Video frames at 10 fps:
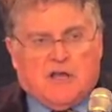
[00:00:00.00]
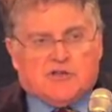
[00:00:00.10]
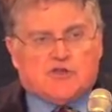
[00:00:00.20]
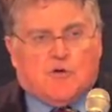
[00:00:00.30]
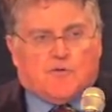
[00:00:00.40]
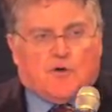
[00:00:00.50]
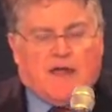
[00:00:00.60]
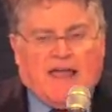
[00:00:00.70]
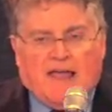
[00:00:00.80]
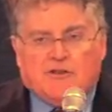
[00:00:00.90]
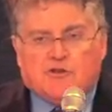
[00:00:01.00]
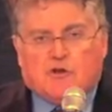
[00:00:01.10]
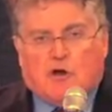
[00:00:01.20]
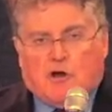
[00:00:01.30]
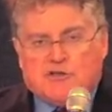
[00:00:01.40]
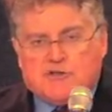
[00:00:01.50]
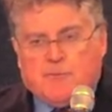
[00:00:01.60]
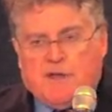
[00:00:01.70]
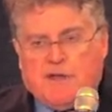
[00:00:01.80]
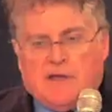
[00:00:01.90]
So for A to cause
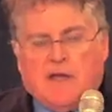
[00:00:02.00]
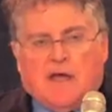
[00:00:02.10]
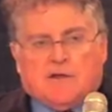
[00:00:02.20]
B,